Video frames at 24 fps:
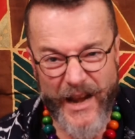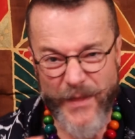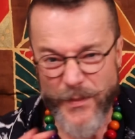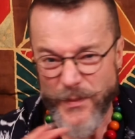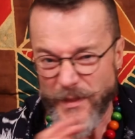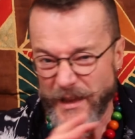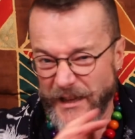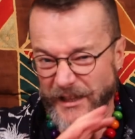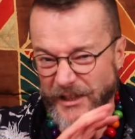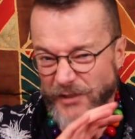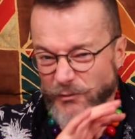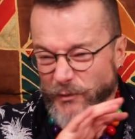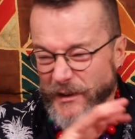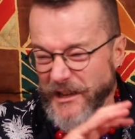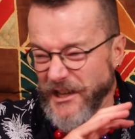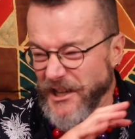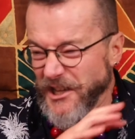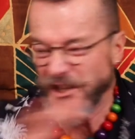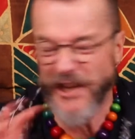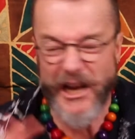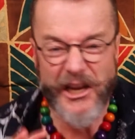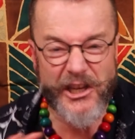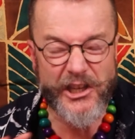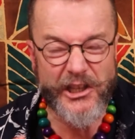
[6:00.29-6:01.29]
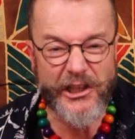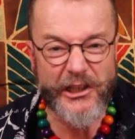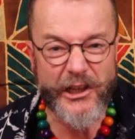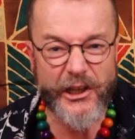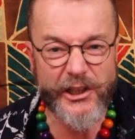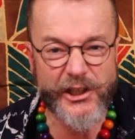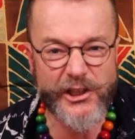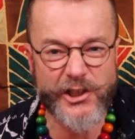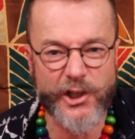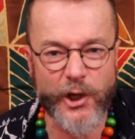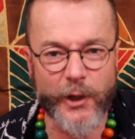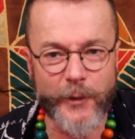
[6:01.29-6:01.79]
in this
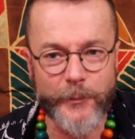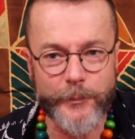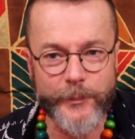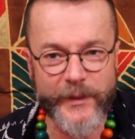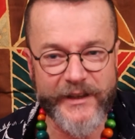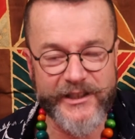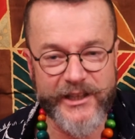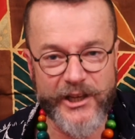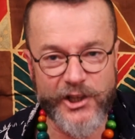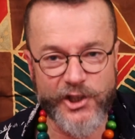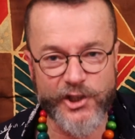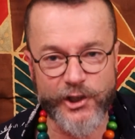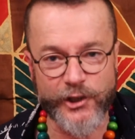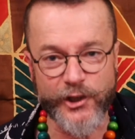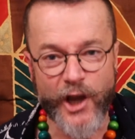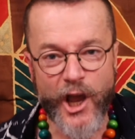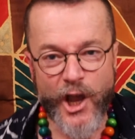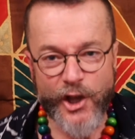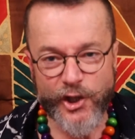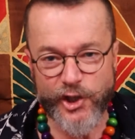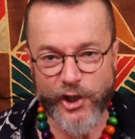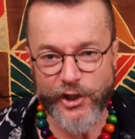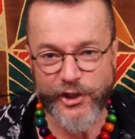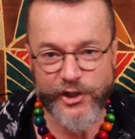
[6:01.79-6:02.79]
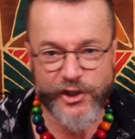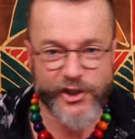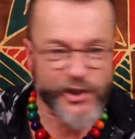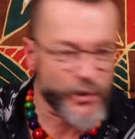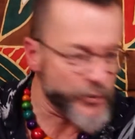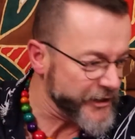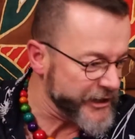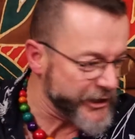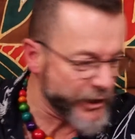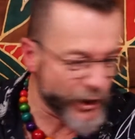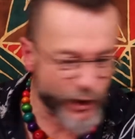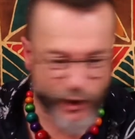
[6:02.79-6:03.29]
ridiculous competition just so
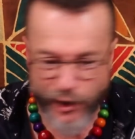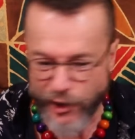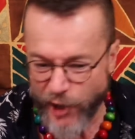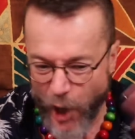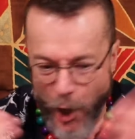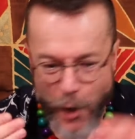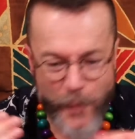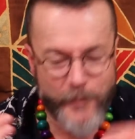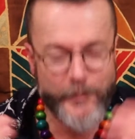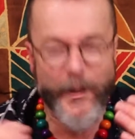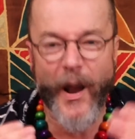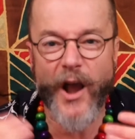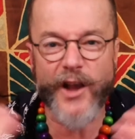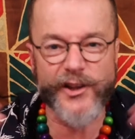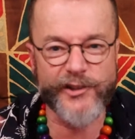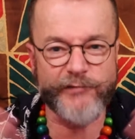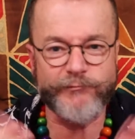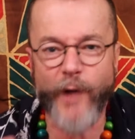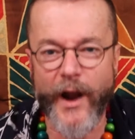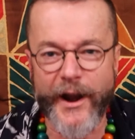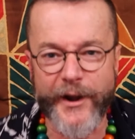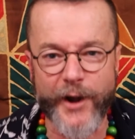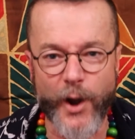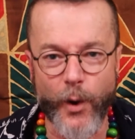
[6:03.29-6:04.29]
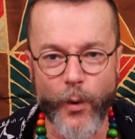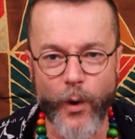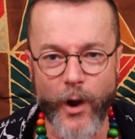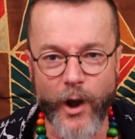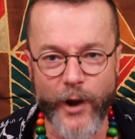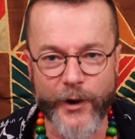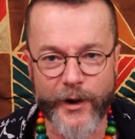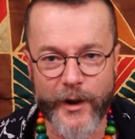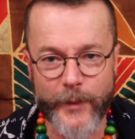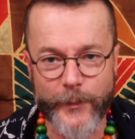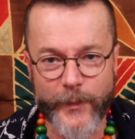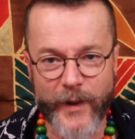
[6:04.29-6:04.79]
that he could go past Rhino
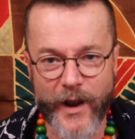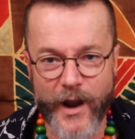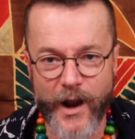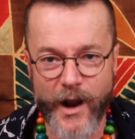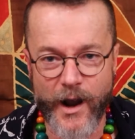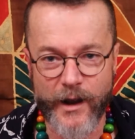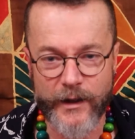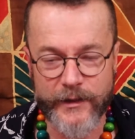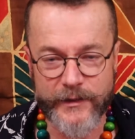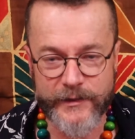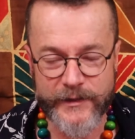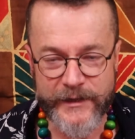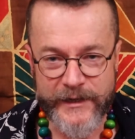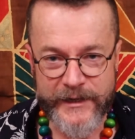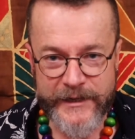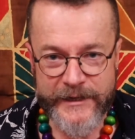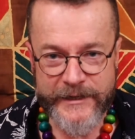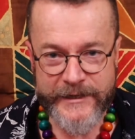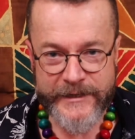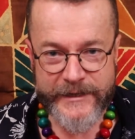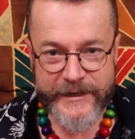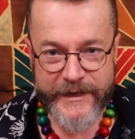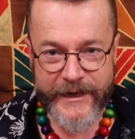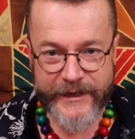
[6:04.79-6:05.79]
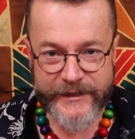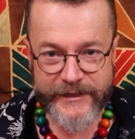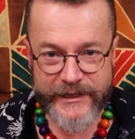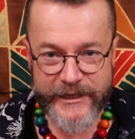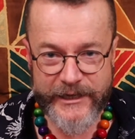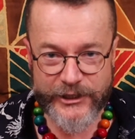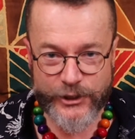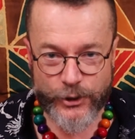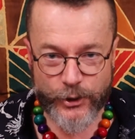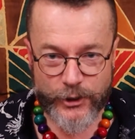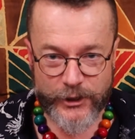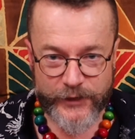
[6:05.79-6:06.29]
on a path. And
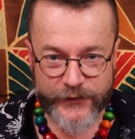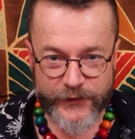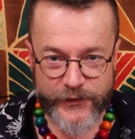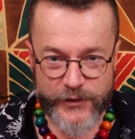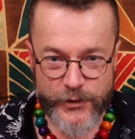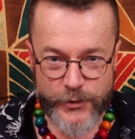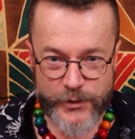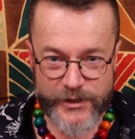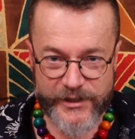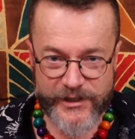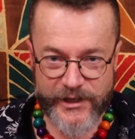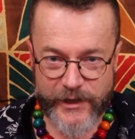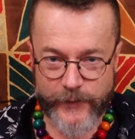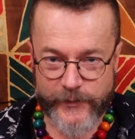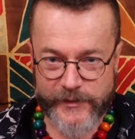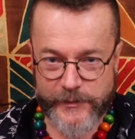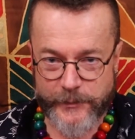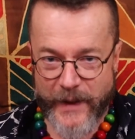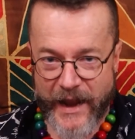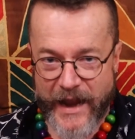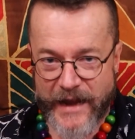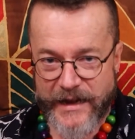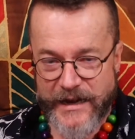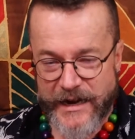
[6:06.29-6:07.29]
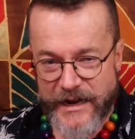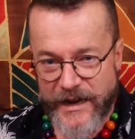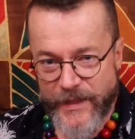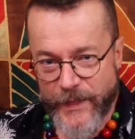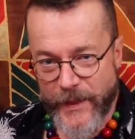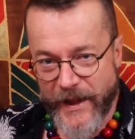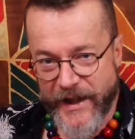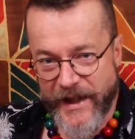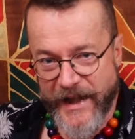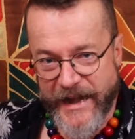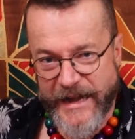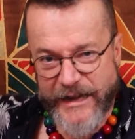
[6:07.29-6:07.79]
he took a few steps back,
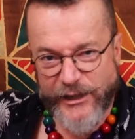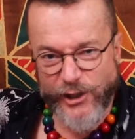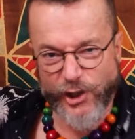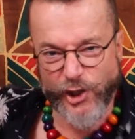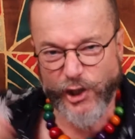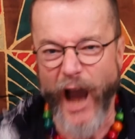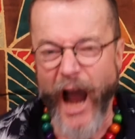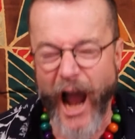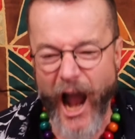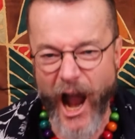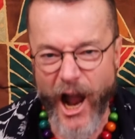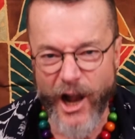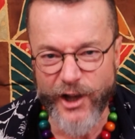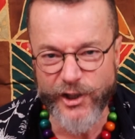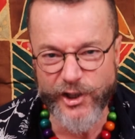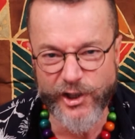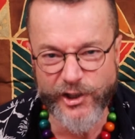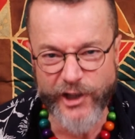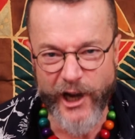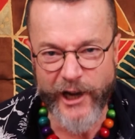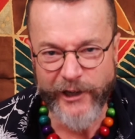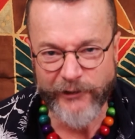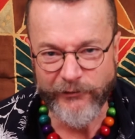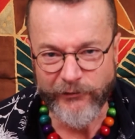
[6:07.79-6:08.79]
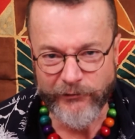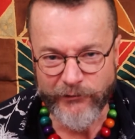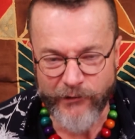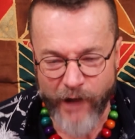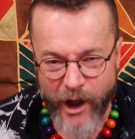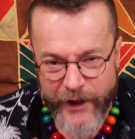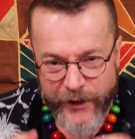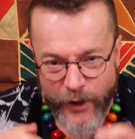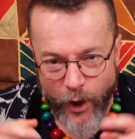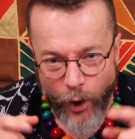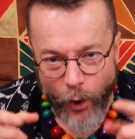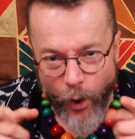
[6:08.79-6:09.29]
and then he charged at
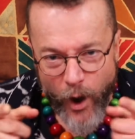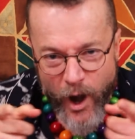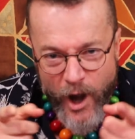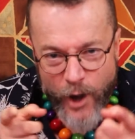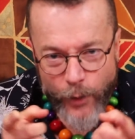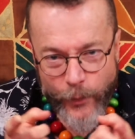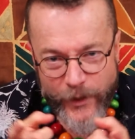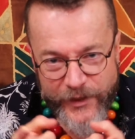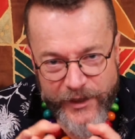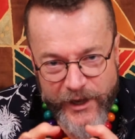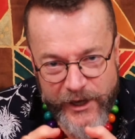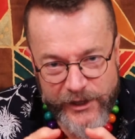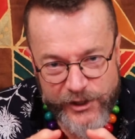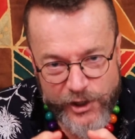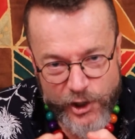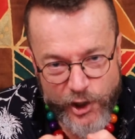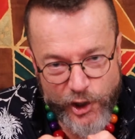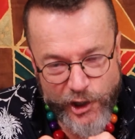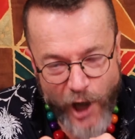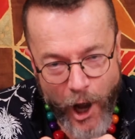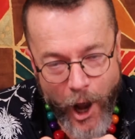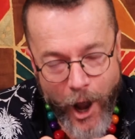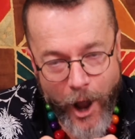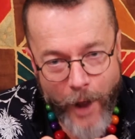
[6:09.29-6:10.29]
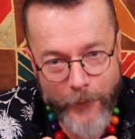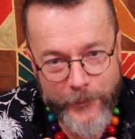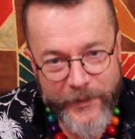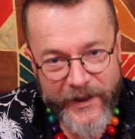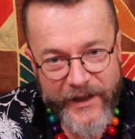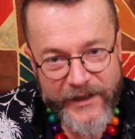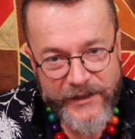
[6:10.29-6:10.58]
Rhino with his sharp